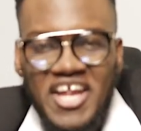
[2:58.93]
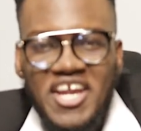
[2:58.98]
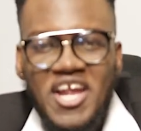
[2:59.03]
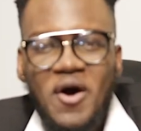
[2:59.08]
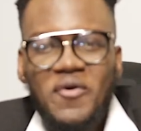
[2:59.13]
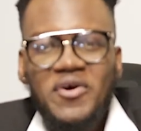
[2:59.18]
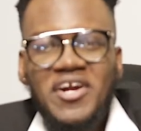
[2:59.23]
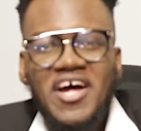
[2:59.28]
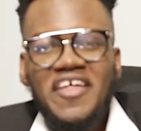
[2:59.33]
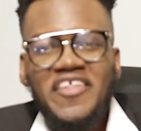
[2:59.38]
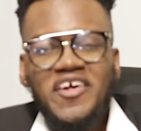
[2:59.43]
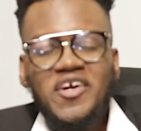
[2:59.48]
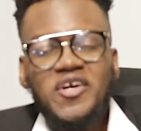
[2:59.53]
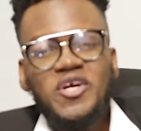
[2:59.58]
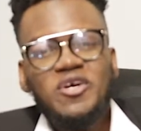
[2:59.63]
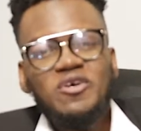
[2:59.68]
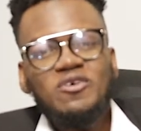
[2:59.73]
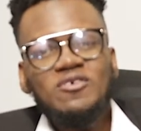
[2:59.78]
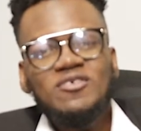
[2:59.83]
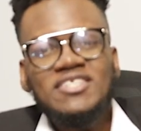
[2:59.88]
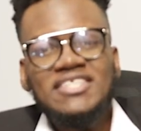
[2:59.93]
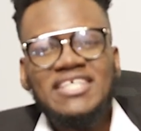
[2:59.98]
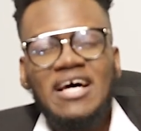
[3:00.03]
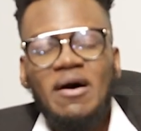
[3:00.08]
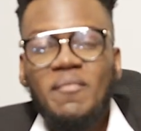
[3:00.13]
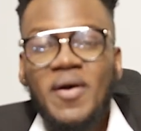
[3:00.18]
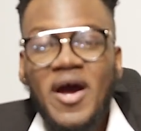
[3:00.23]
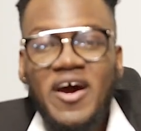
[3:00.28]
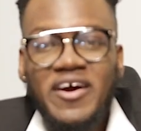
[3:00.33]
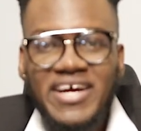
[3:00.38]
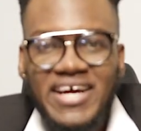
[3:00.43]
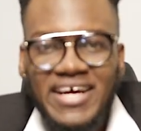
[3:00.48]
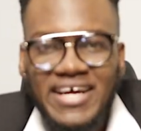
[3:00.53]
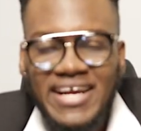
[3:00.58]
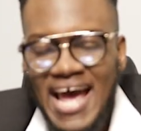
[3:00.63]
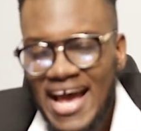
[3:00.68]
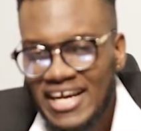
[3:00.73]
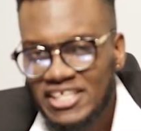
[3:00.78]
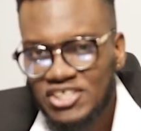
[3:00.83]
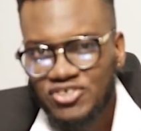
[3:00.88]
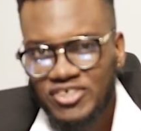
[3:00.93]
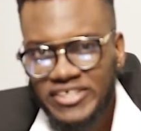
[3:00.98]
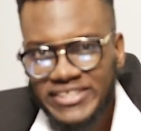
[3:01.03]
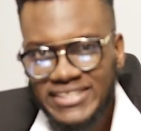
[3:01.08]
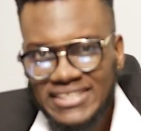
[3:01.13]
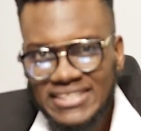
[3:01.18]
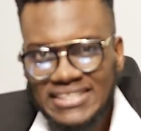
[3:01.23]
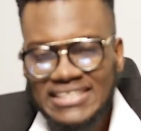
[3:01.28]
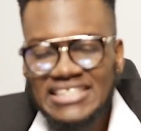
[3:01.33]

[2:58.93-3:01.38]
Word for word: Now in other news, American actress